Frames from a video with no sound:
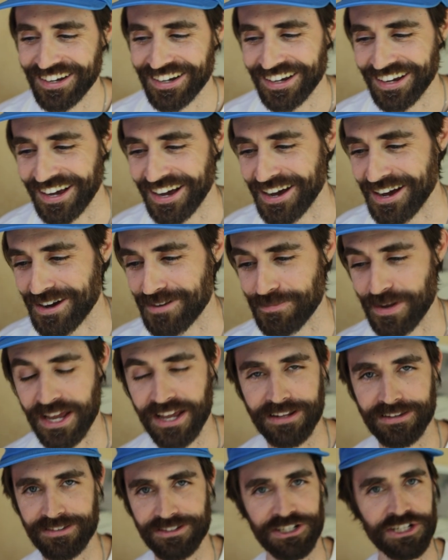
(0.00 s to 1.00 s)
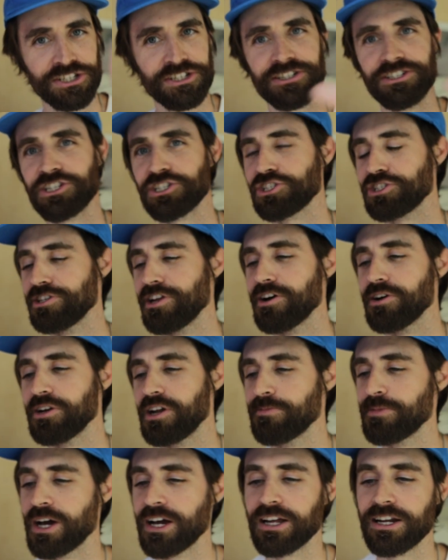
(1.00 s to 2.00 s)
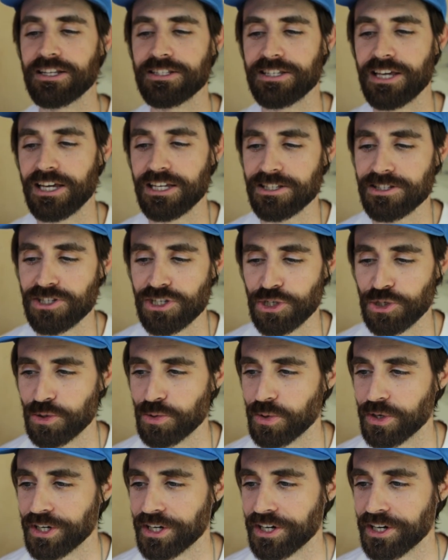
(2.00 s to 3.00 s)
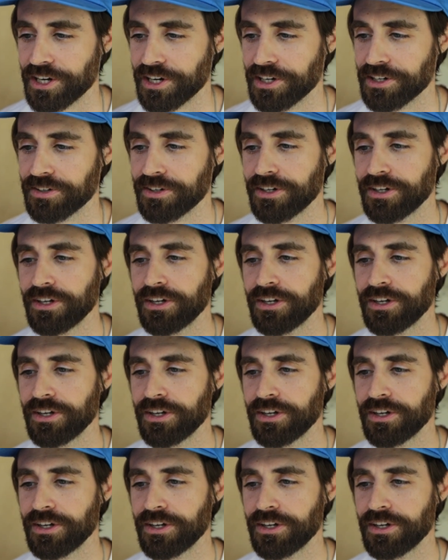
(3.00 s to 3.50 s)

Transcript: Ah, man. Just note, I'm not going to